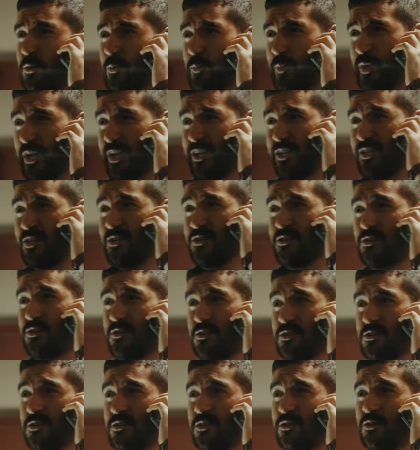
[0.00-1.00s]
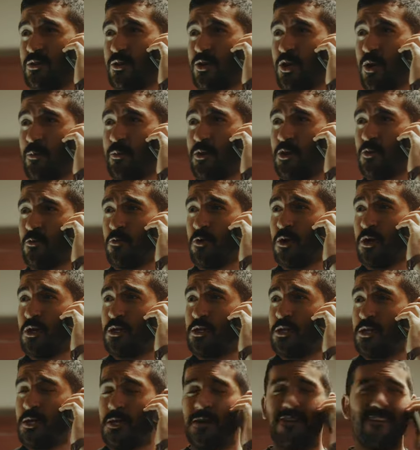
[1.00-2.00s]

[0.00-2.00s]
the package. Are you coming or what?